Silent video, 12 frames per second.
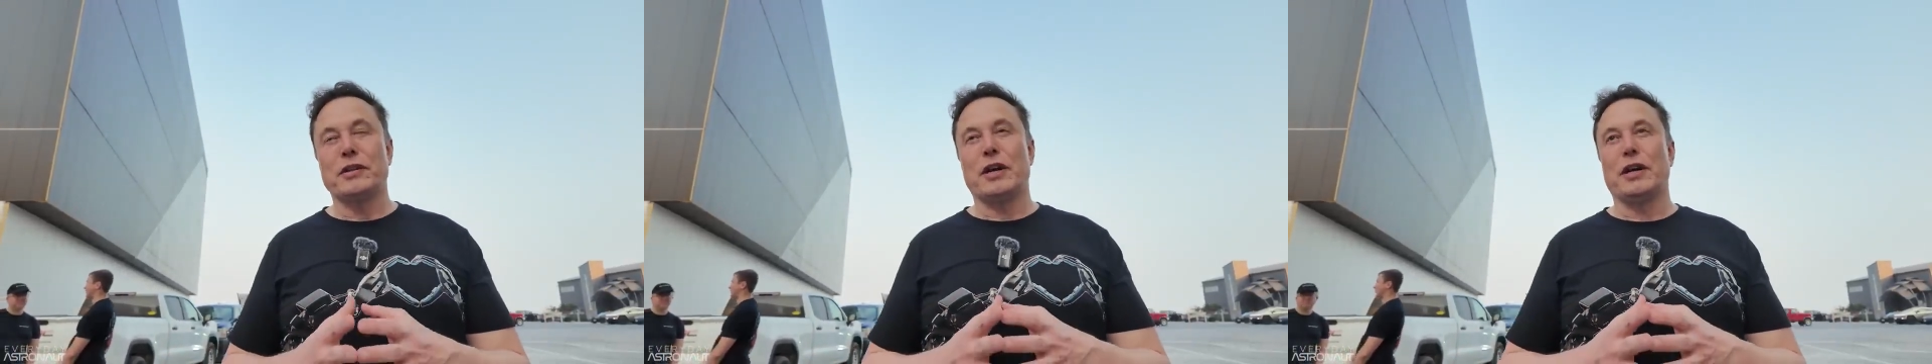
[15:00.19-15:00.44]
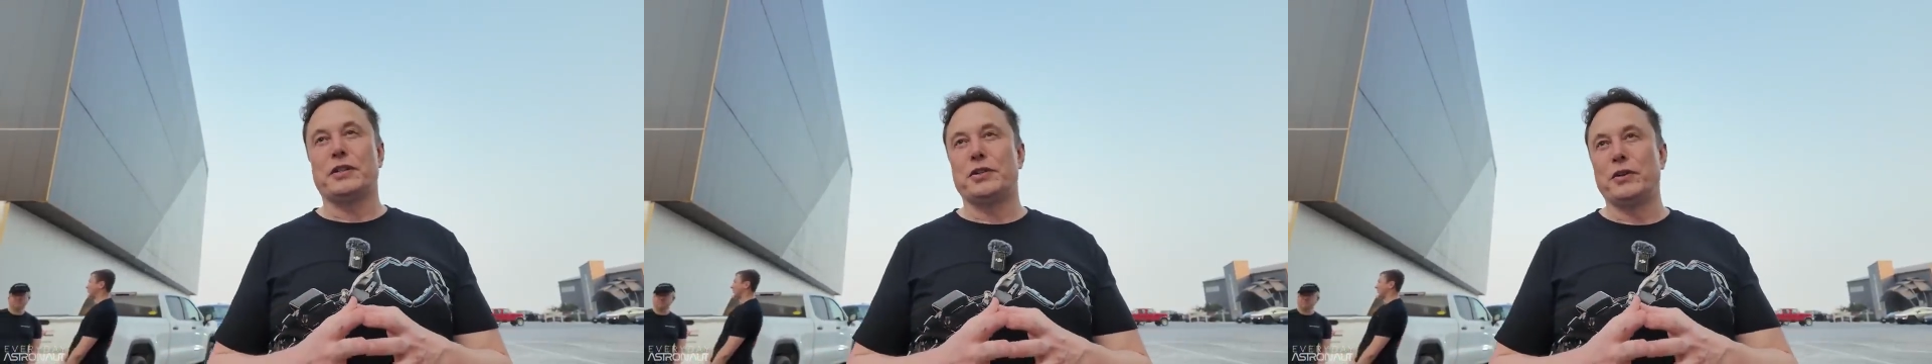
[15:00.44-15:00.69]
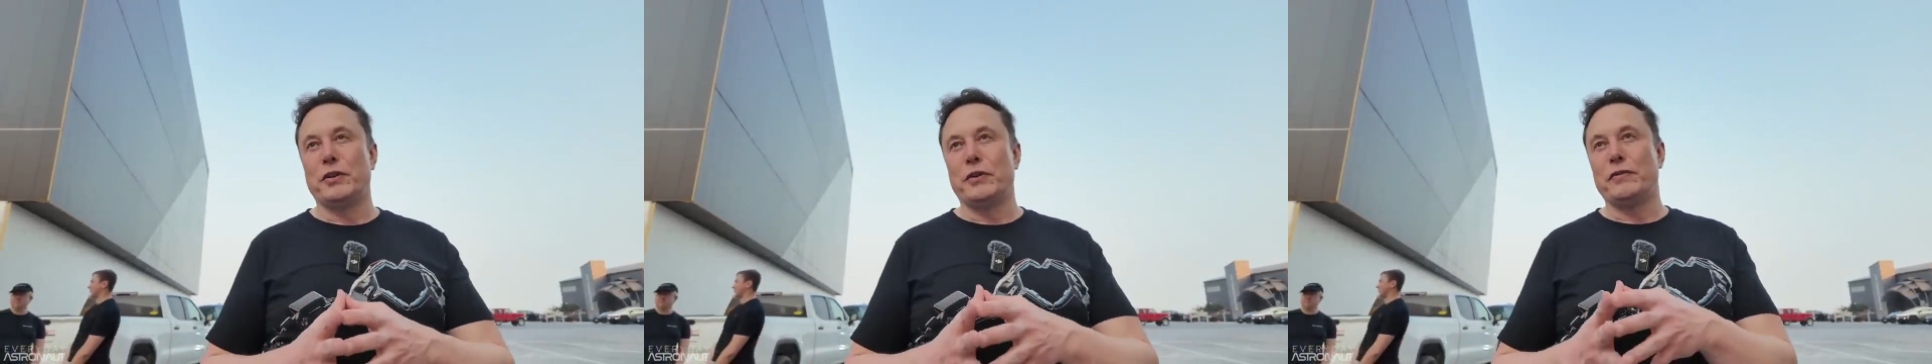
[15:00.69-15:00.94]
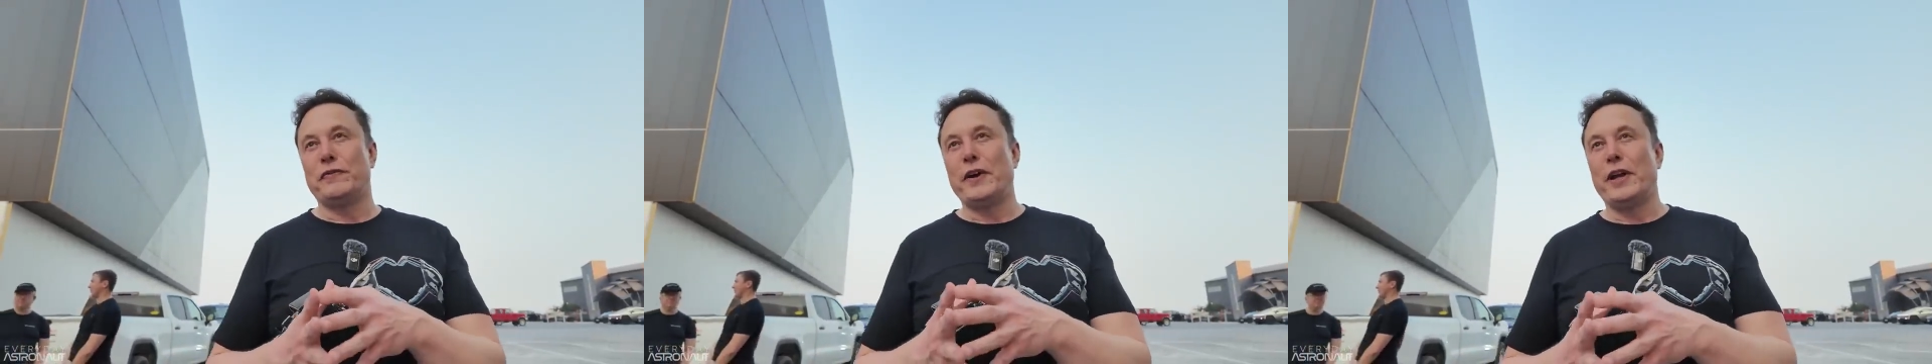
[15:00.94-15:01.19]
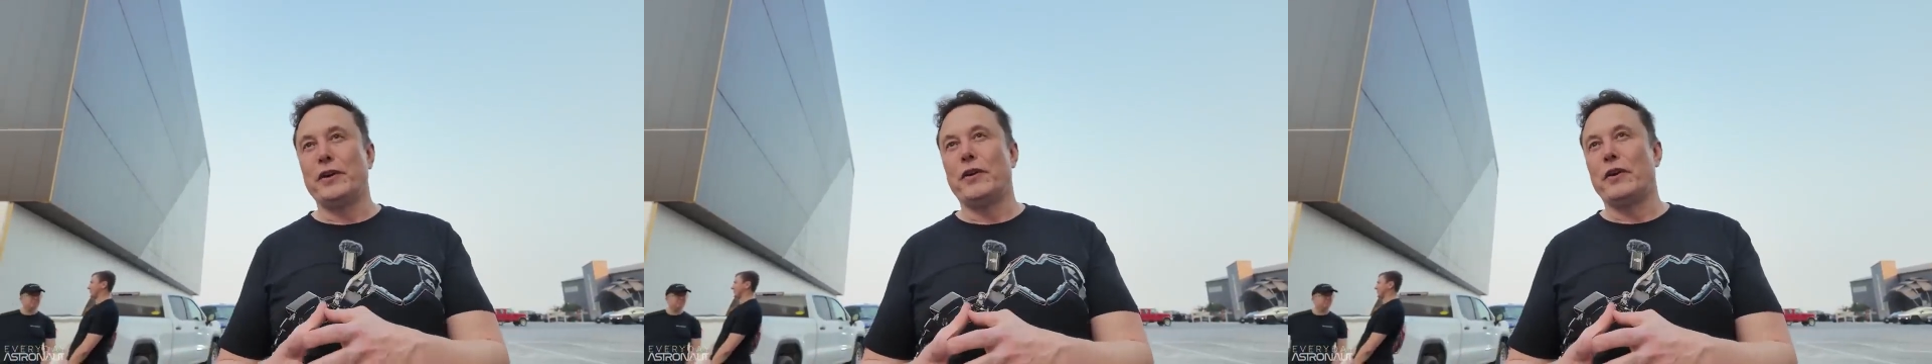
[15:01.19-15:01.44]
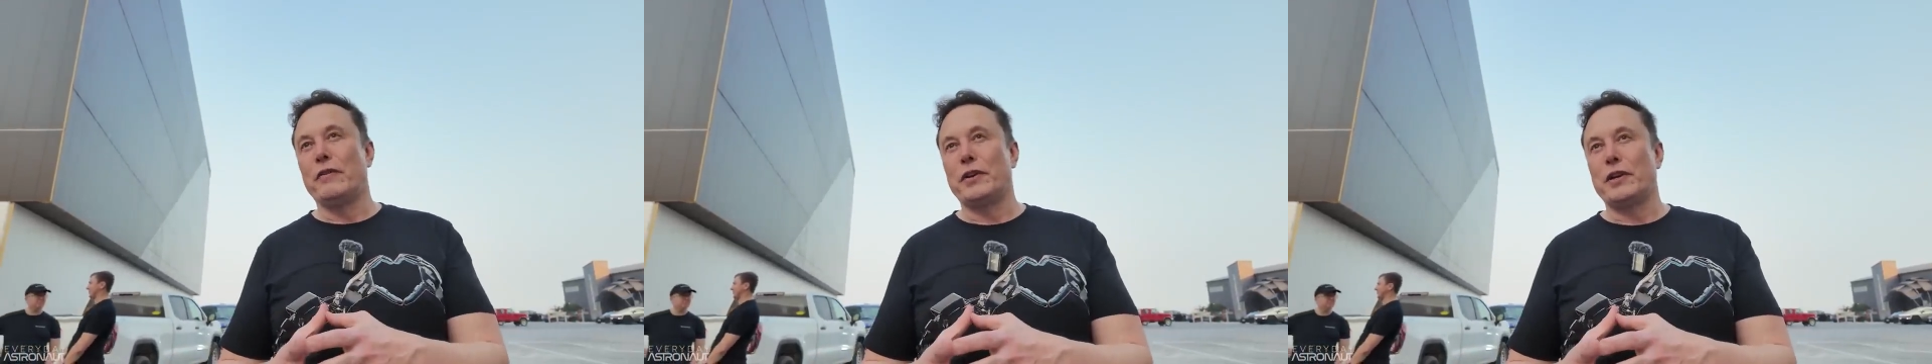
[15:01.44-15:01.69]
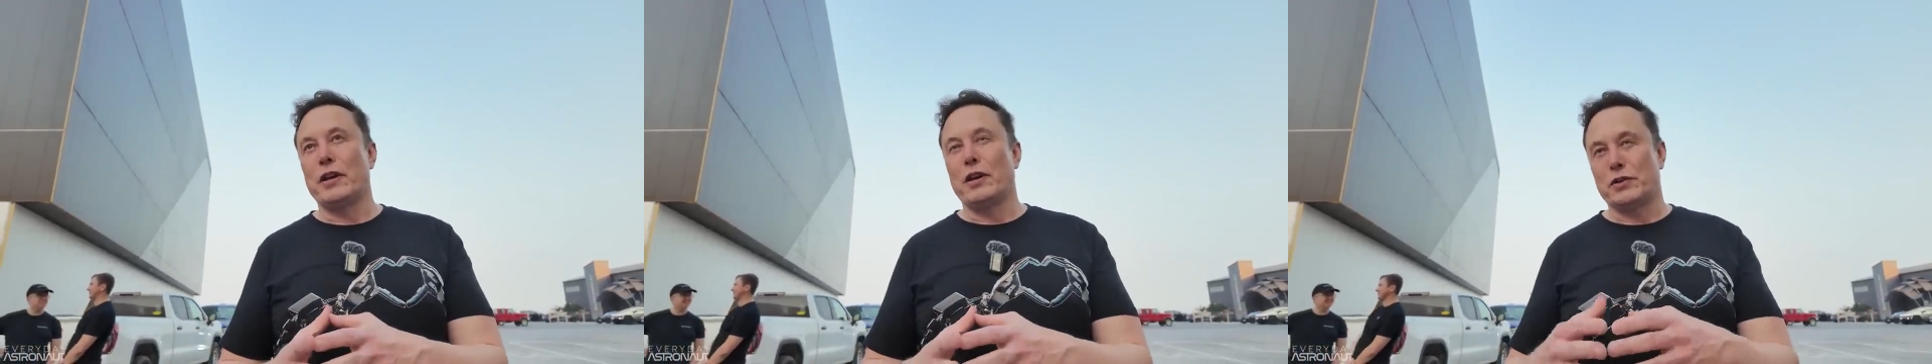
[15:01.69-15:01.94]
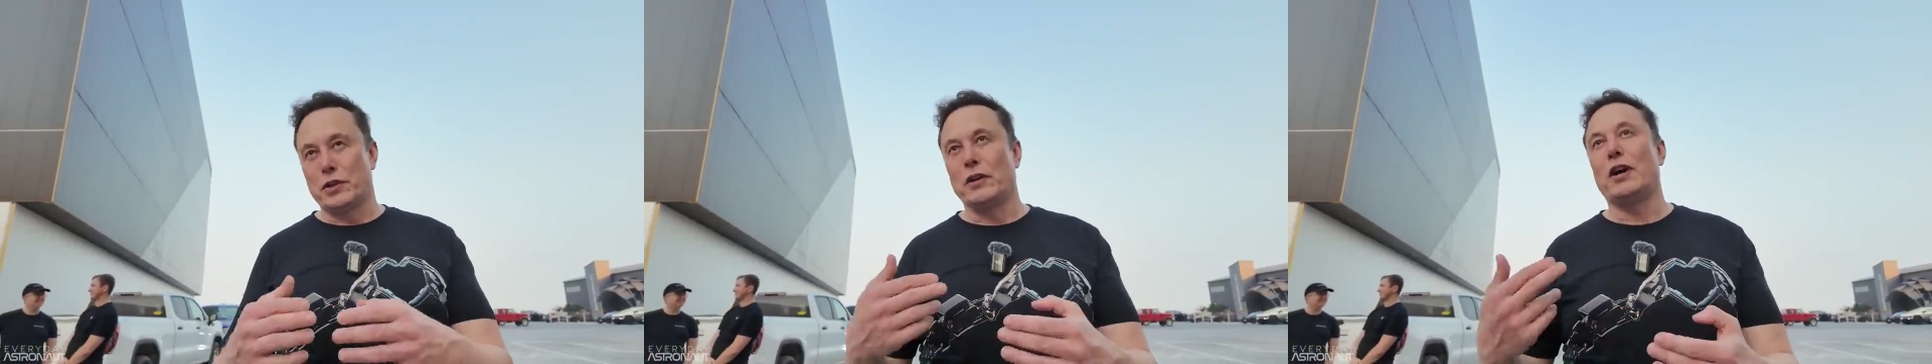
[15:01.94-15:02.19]
uh, to failure of a
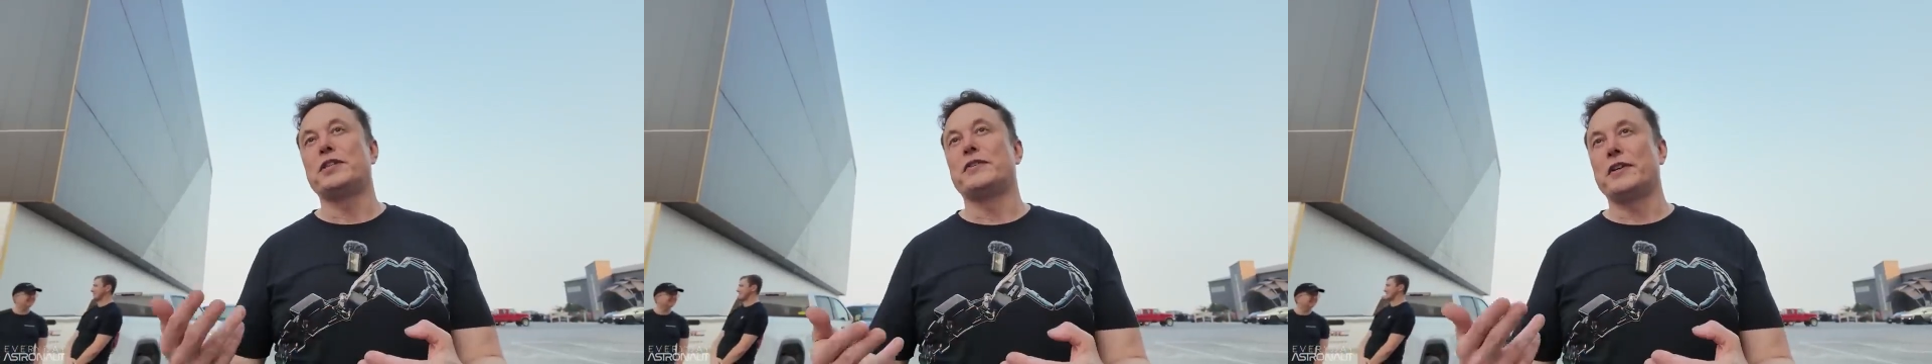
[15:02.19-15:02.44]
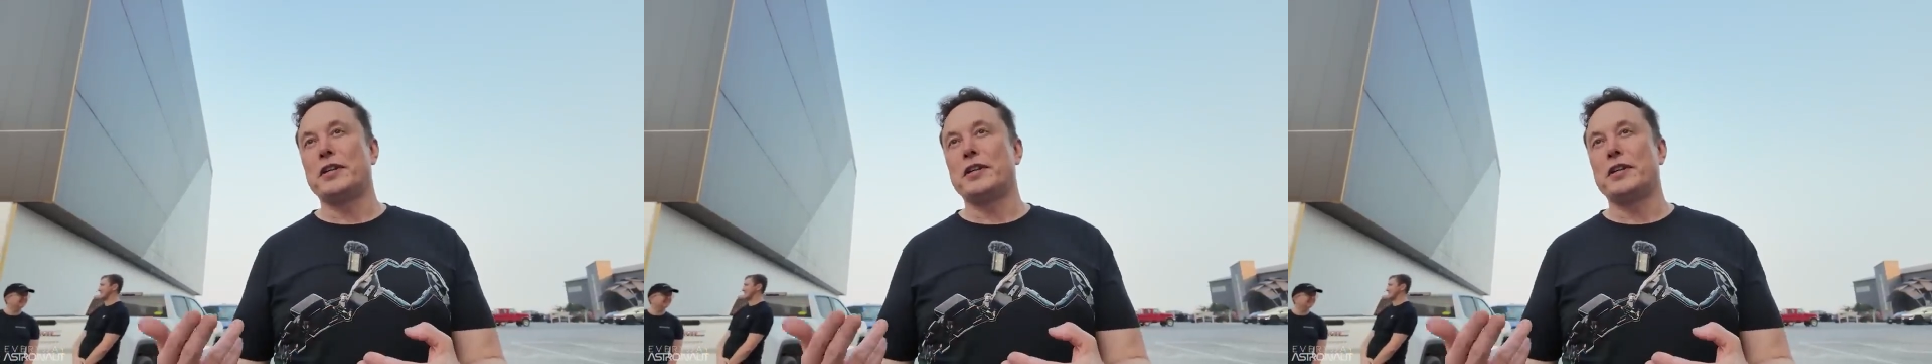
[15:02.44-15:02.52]
to loss